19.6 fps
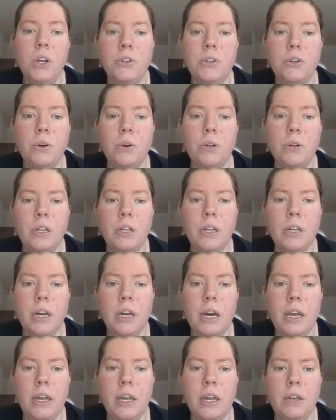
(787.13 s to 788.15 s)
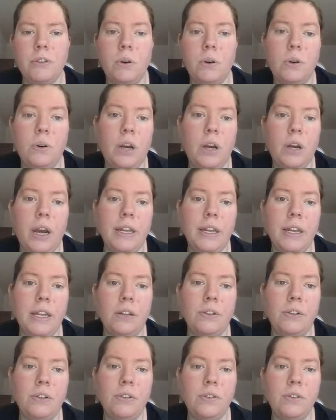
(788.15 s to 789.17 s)
so I
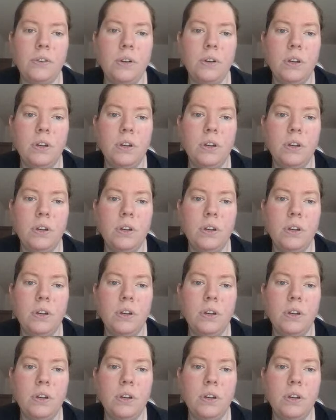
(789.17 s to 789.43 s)
didn't